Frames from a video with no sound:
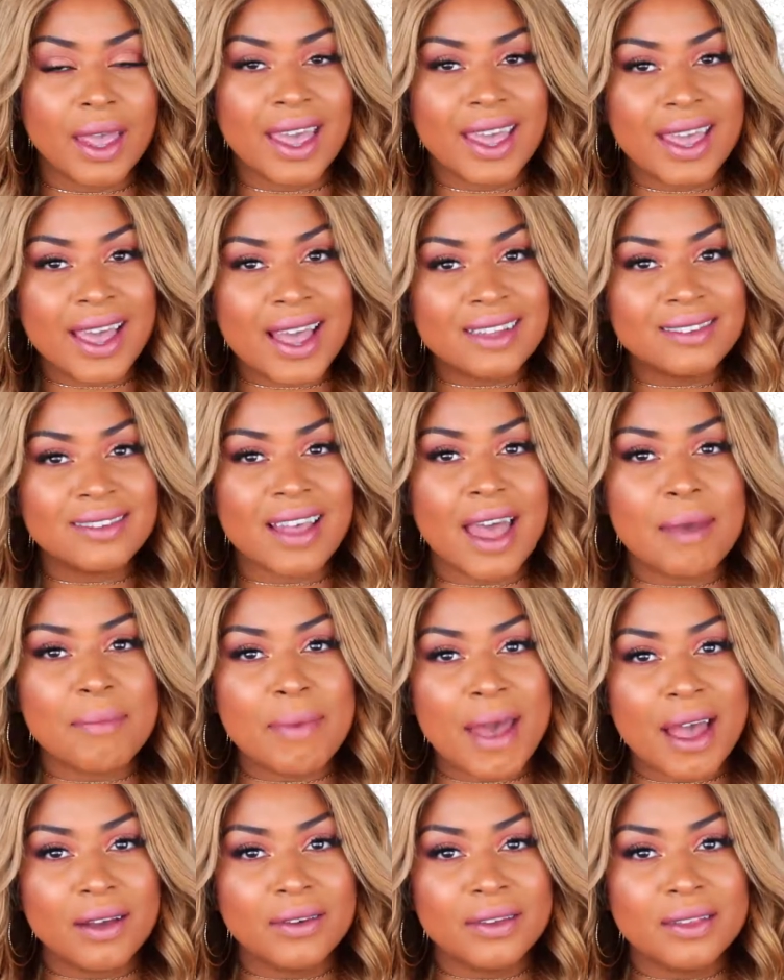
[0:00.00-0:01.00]
Hey guys, I'm
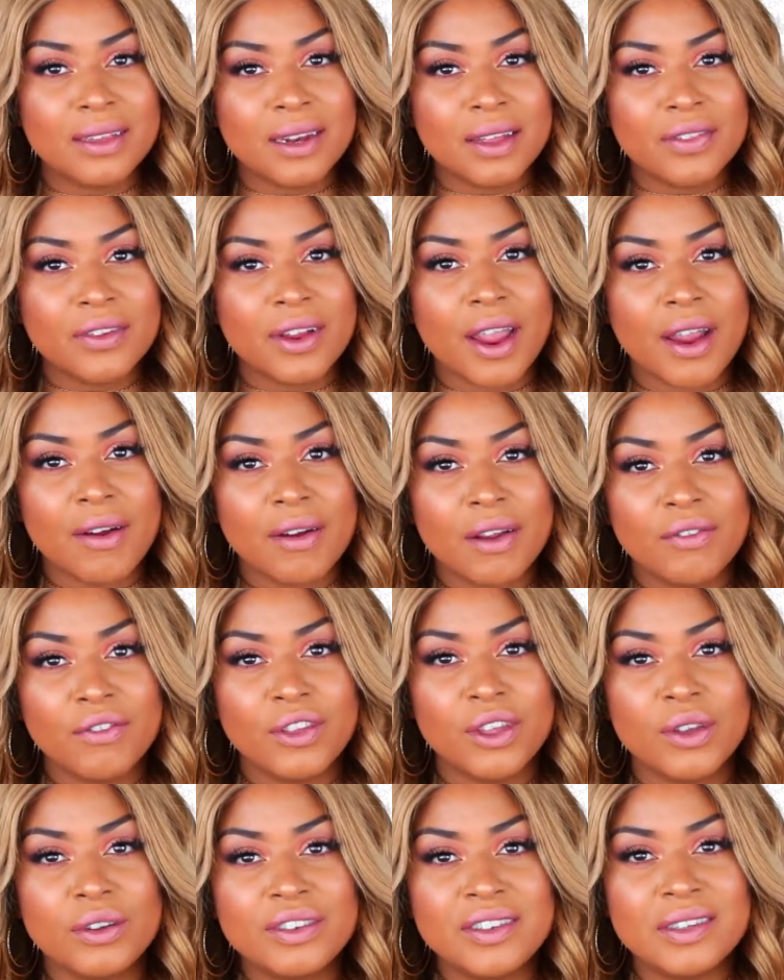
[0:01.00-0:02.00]
back with another hair
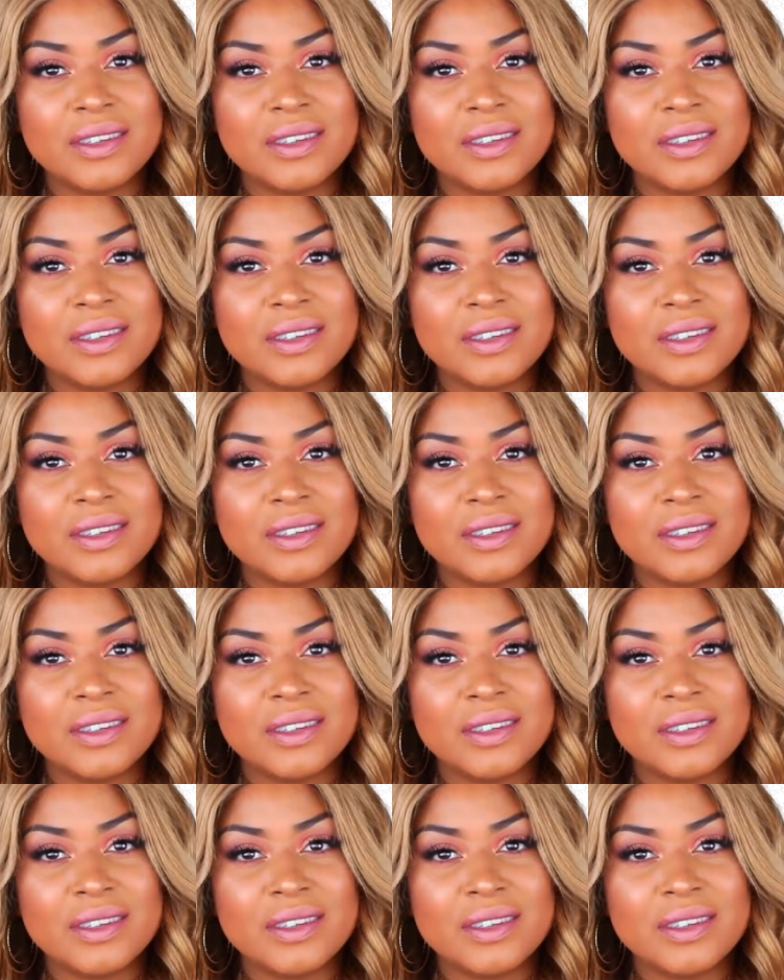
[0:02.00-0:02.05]
review.